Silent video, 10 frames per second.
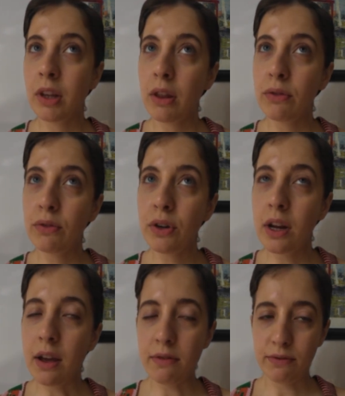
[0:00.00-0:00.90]
free
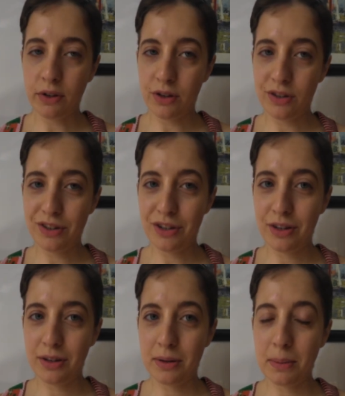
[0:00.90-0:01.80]
at first,
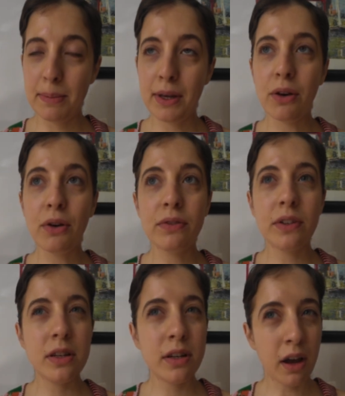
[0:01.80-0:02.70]
but over
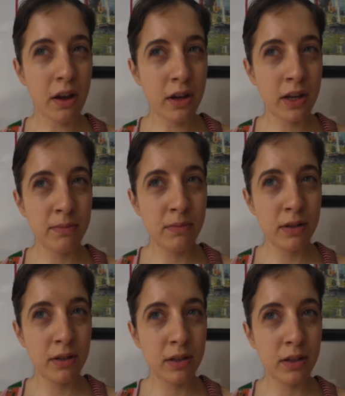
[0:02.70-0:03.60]
time
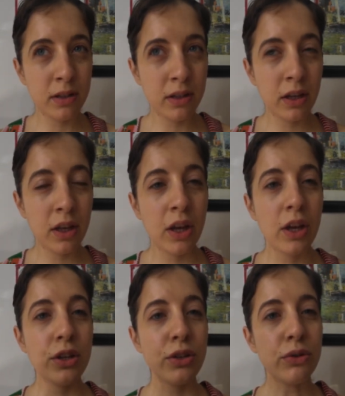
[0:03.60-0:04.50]

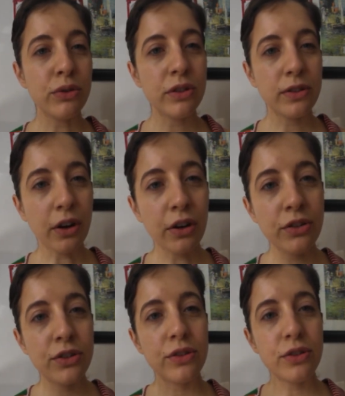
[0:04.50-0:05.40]
you
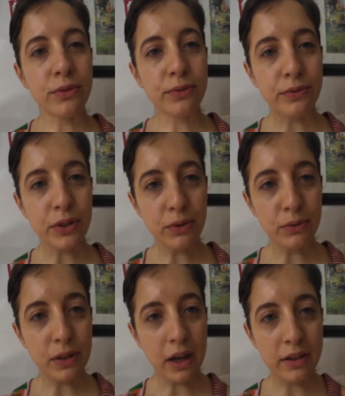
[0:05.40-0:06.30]
start to feel
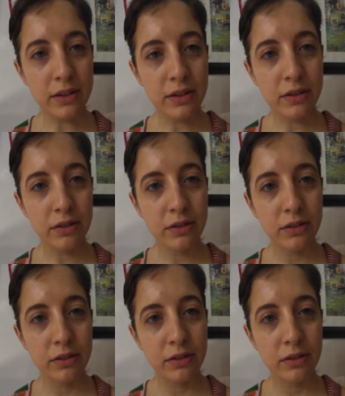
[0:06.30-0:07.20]
that
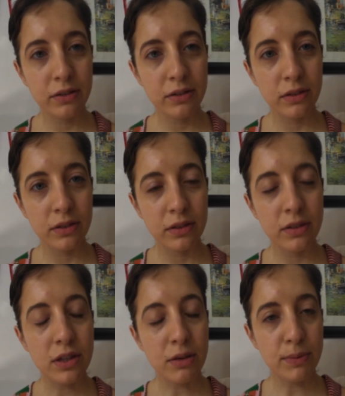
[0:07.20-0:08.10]

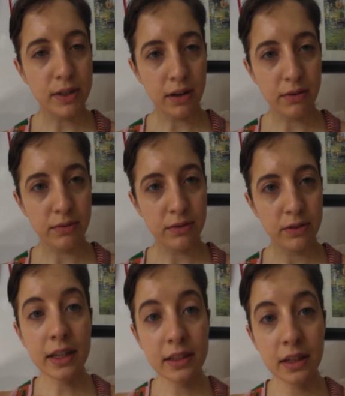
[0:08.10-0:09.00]
deep down
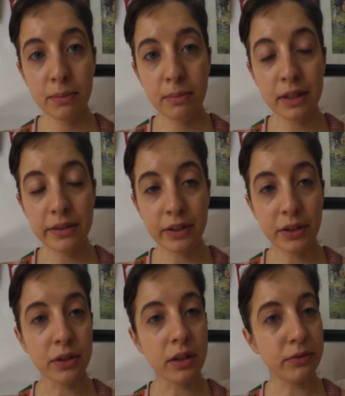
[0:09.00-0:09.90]
ends up leaving
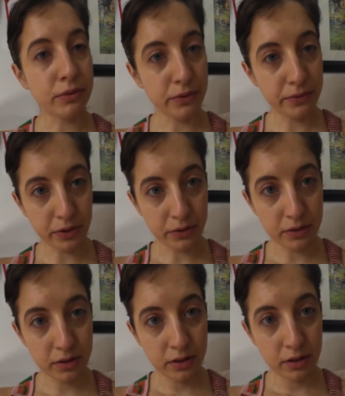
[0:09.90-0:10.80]
you
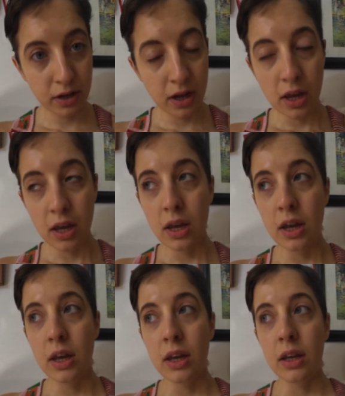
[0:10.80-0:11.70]
unfulfilled,
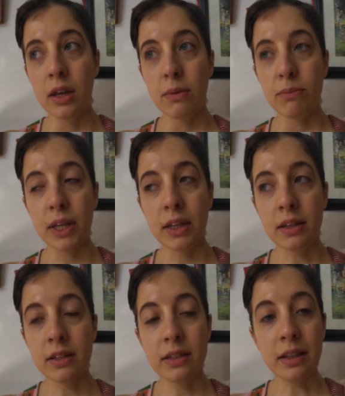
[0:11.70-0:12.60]

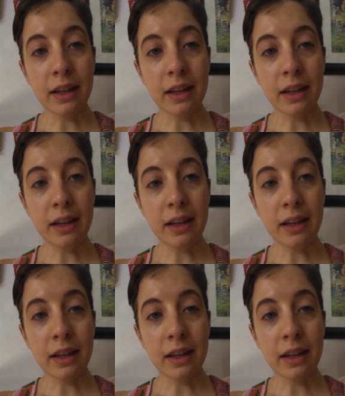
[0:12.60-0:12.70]
because the